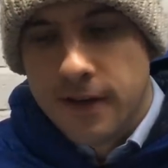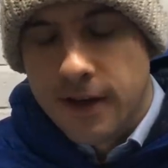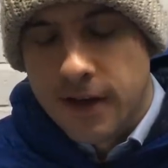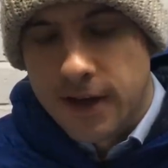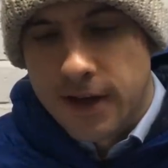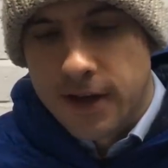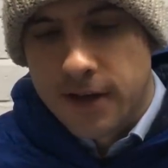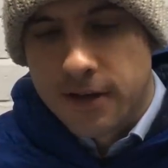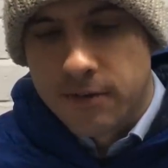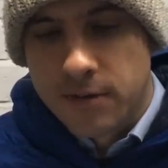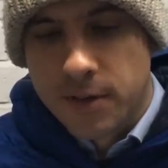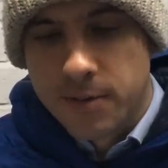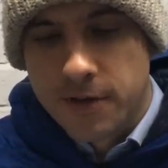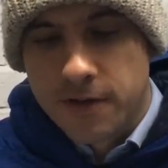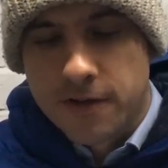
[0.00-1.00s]
And I had the
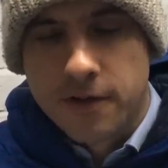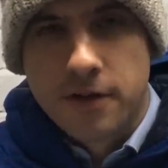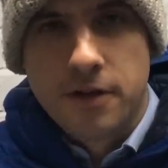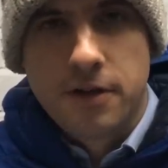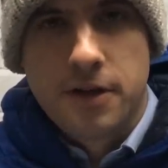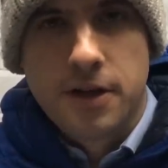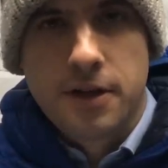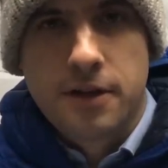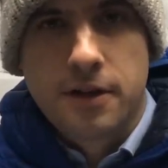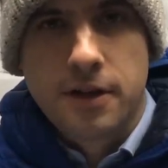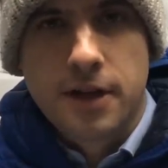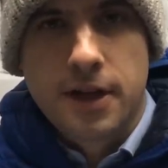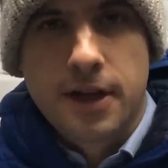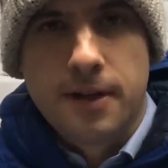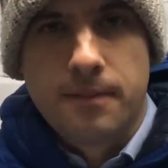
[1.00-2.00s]
Robertson who did,
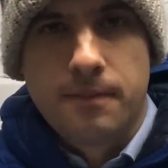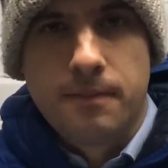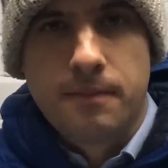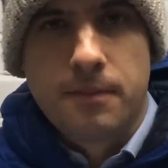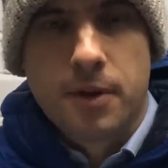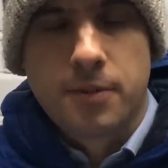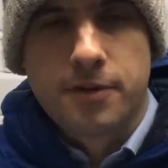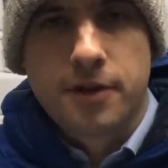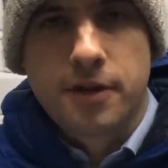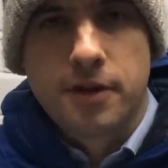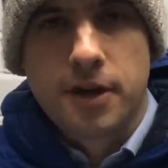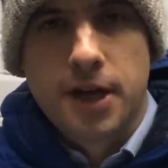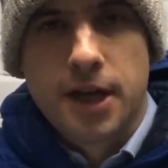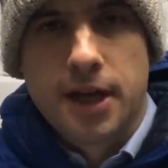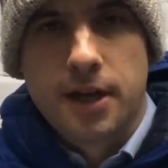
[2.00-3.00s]
Robertson
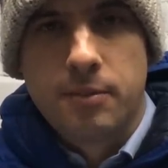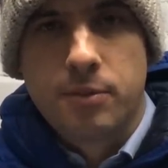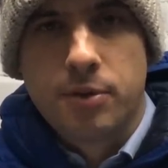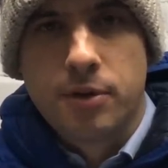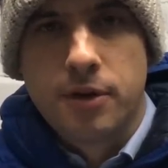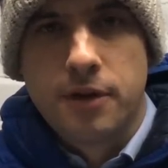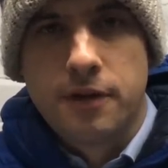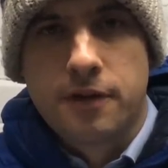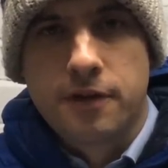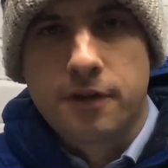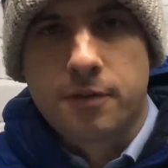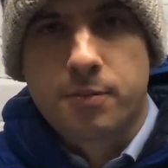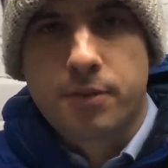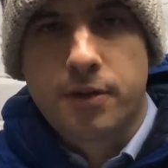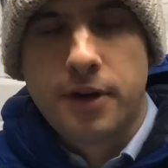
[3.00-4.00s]
got 9 points. So I
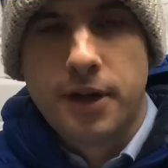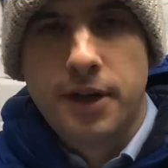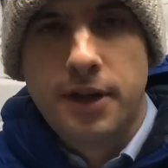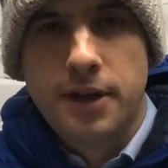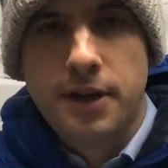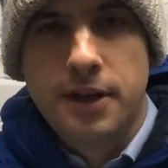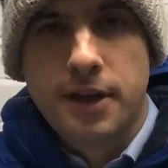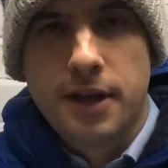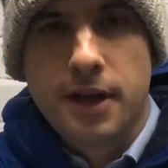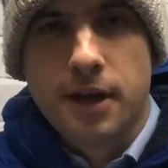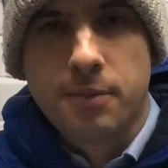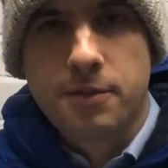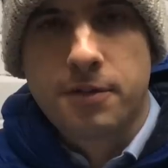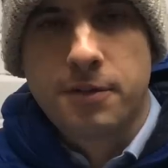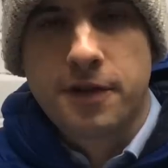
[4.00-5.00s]
was pretty
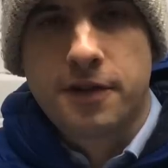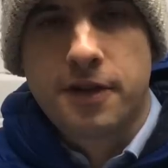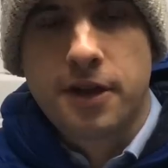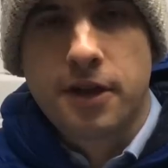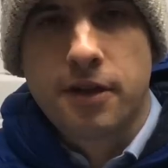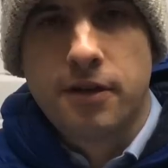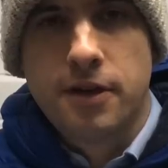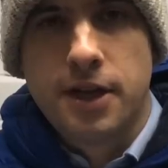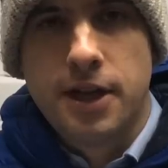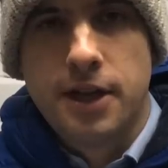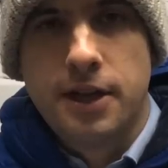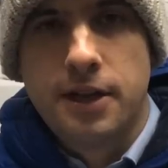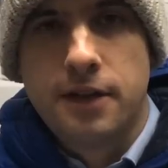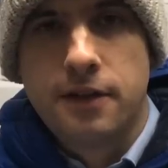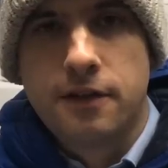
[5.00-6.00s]
optimistic going
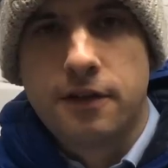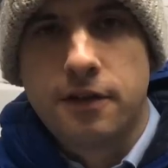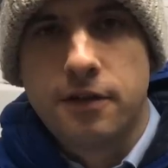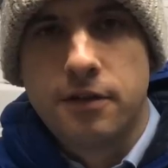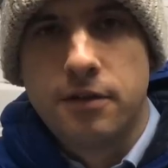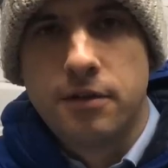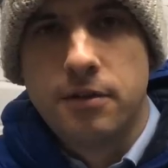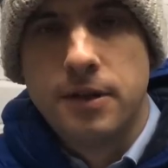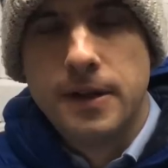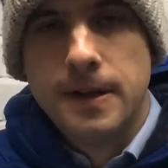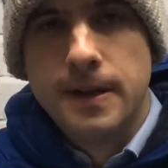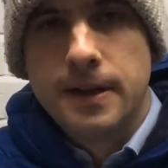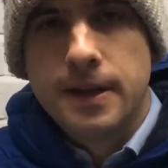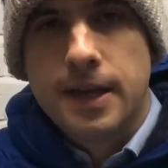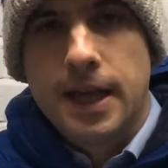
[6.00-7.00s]
into
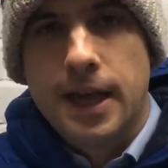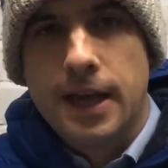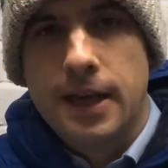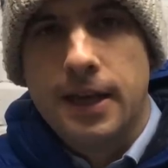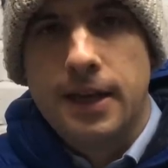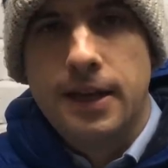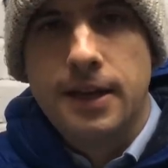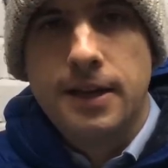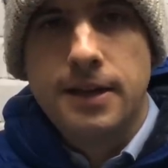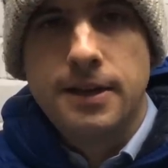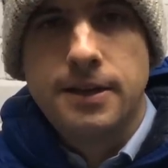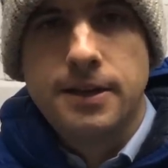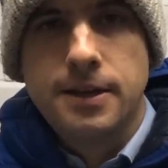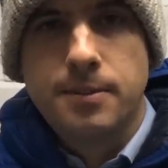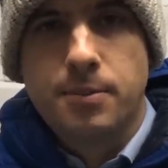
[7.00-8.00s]
Kane,
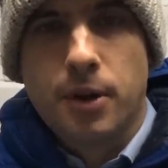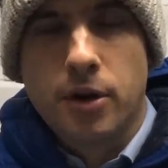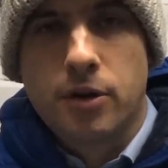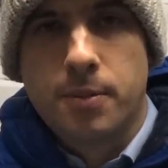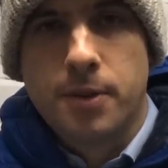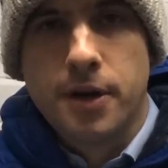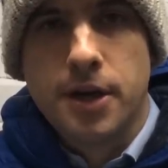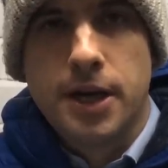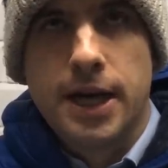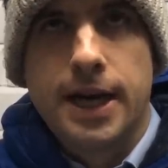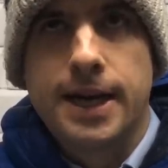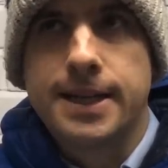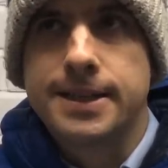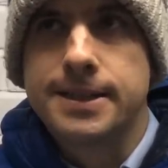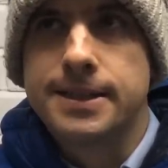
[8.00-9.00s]
Pogba
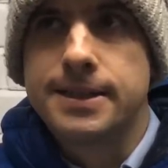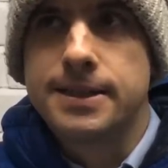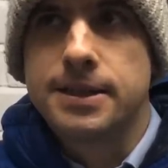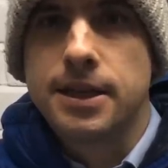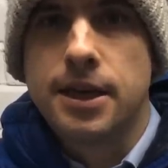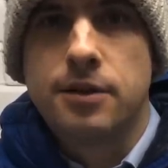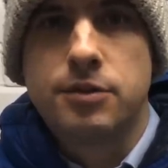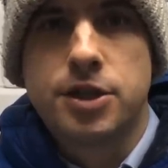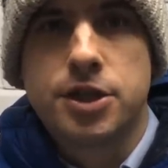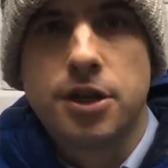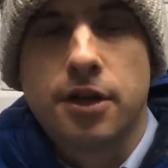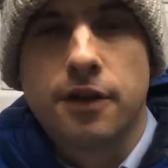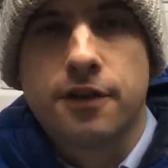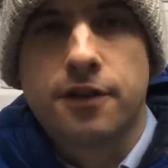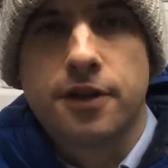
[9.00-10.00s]
and
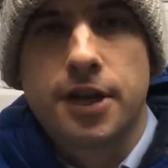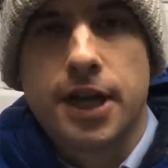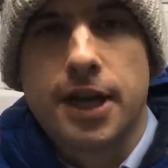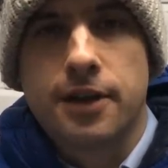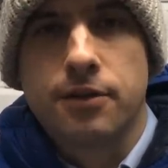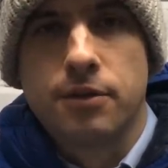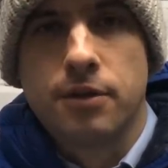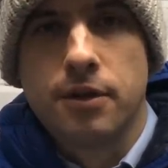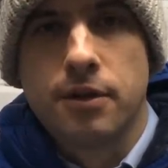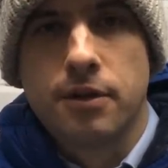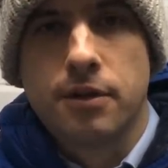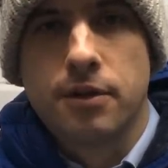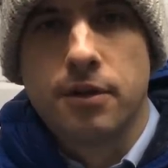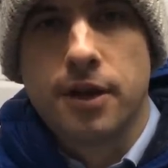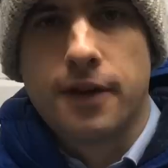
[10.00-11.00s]
Richarlison. I had
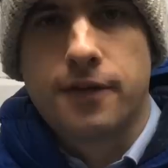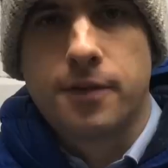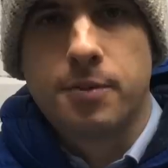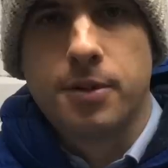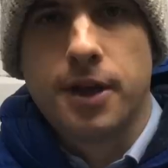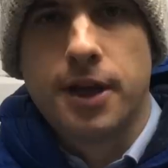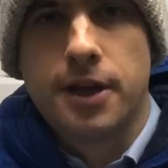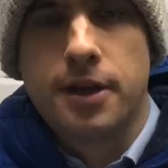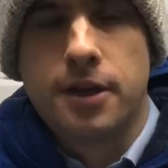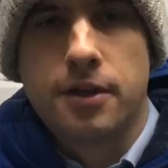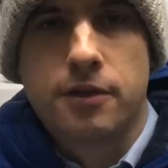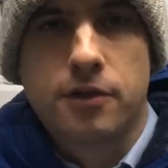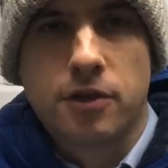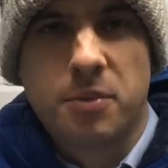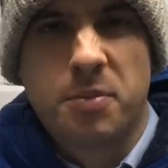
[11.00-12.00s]
all left to play, you know,
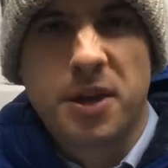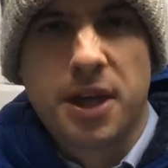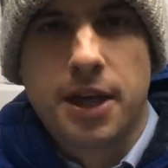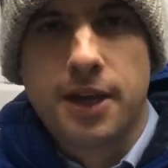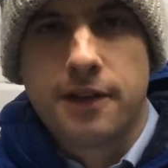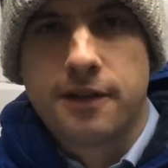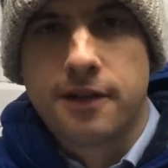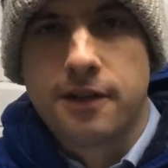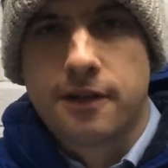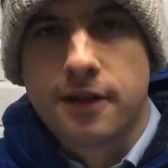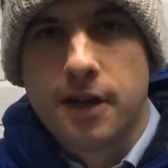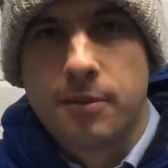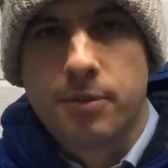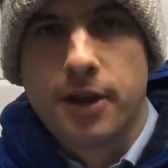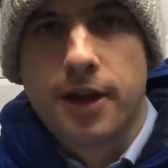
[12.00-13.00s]
sort of big hitting
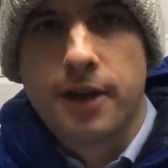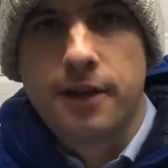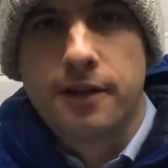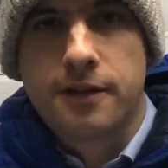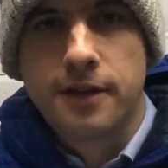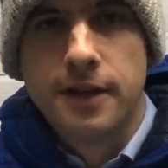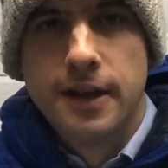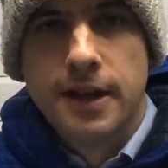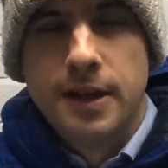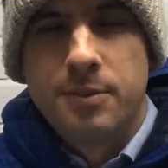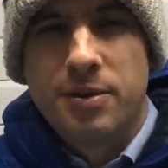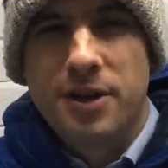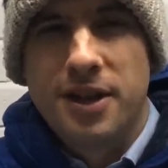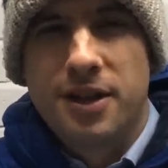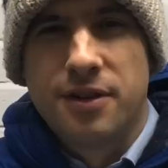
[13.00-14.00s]
type players.
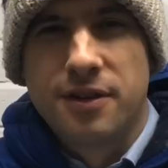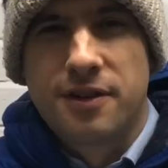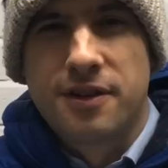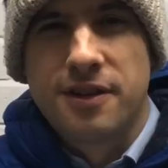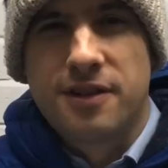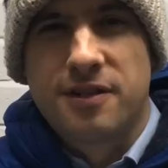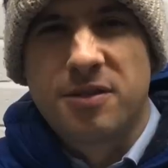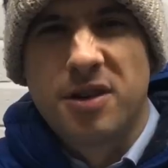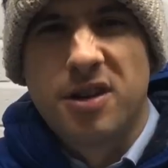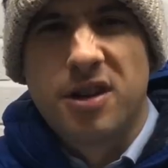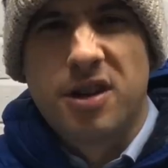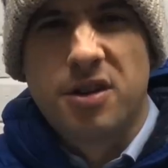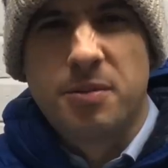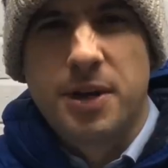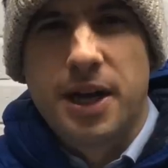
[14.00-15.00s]
Pretty gutted to
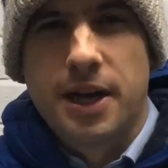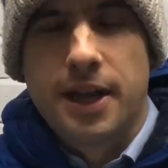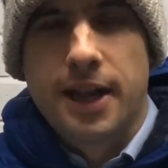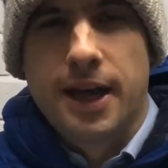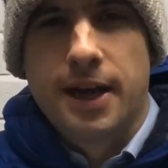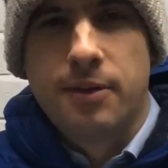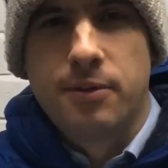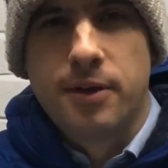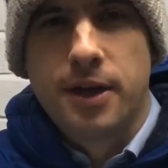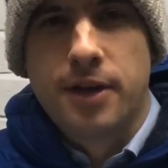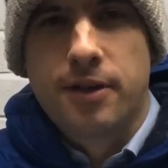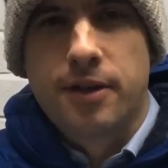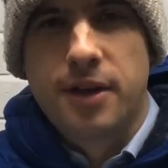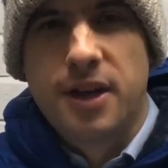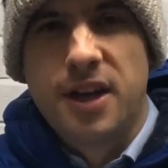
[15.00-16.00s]
only come out of that
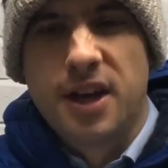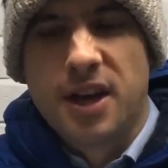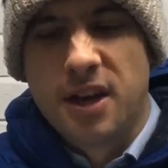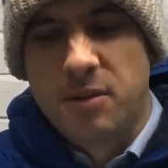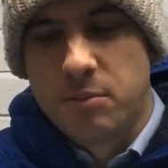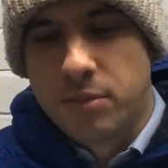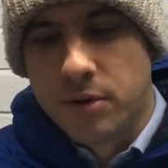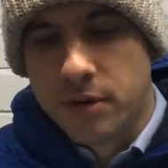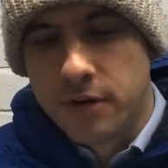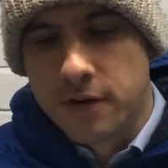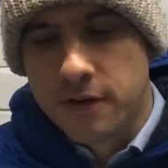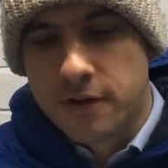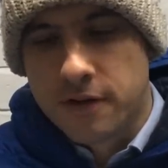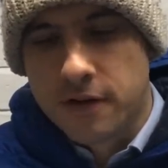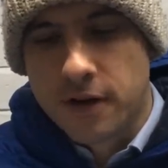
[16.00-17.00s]
with 9
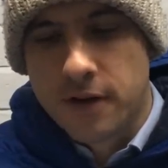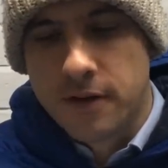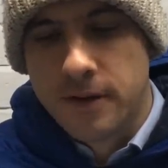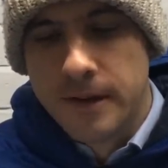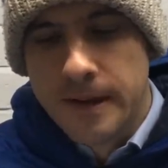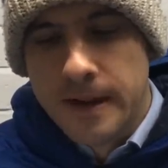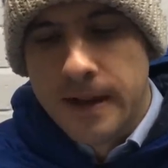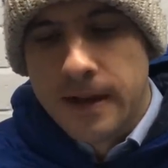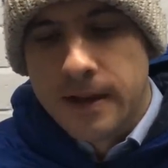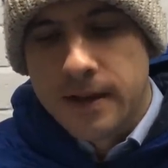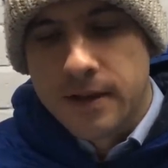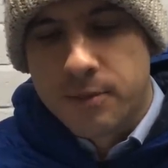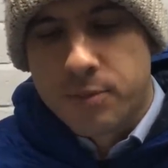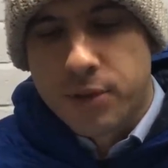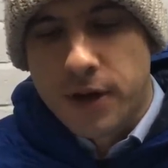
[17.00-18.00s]
points. So
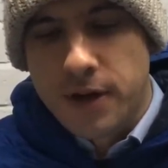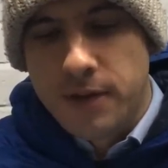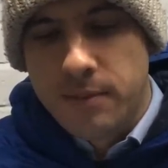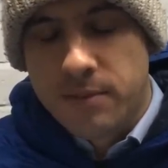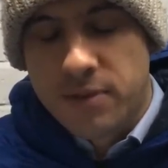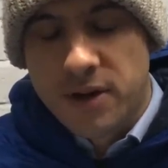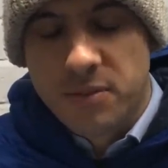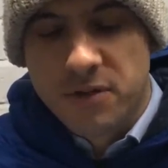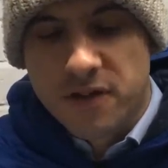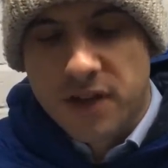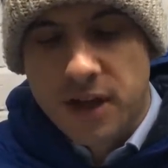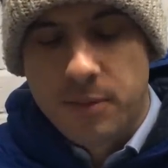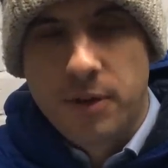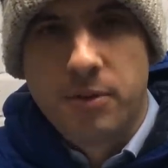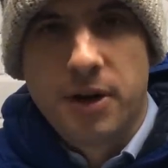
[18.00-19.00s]
pretty much
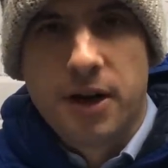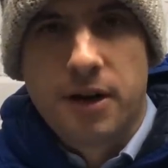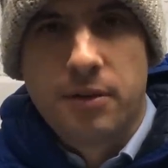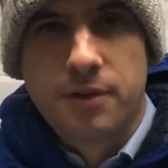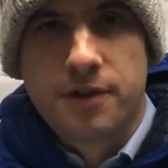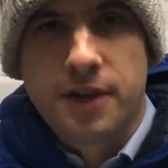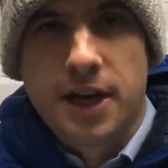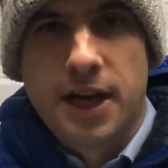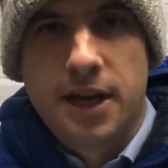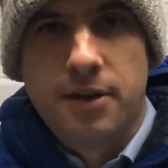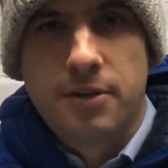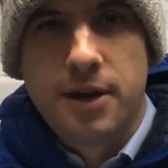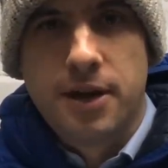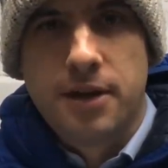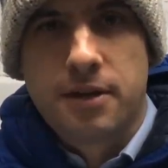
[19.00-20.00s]
kept me where I was at
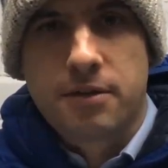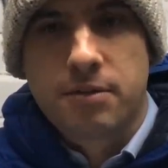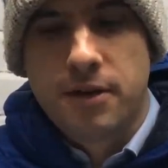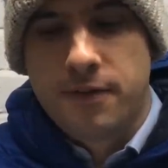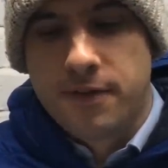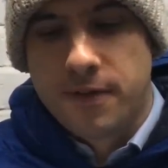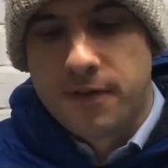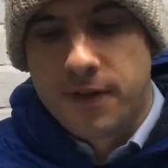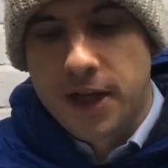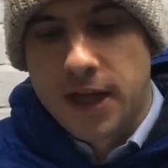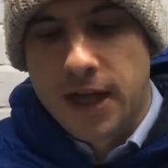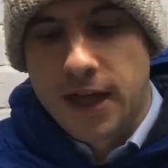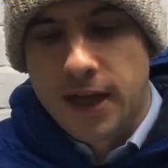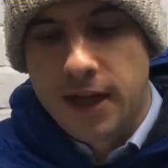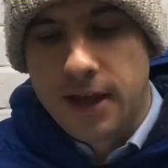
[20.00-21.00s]
anyway,
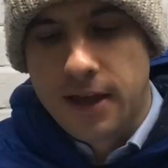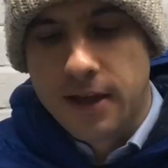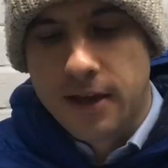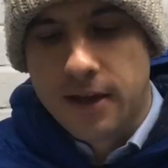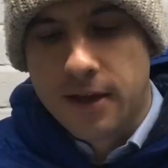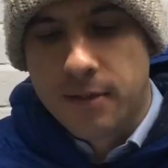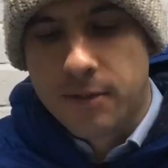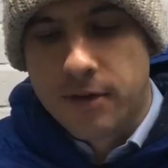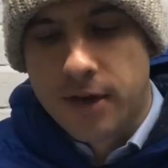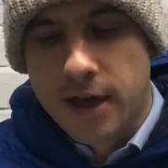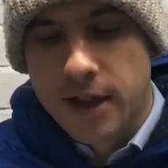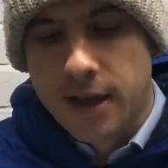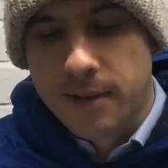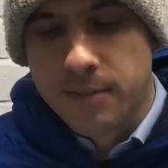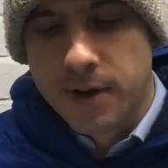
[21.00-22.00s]
350k,
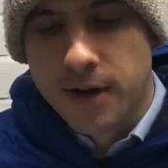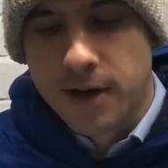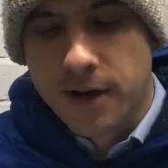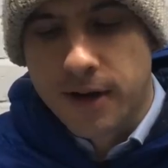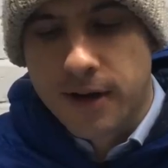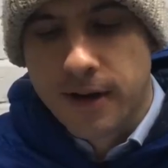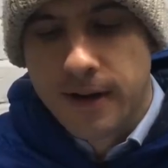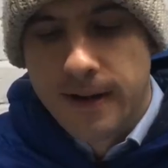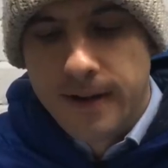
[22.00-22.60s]
around that mark.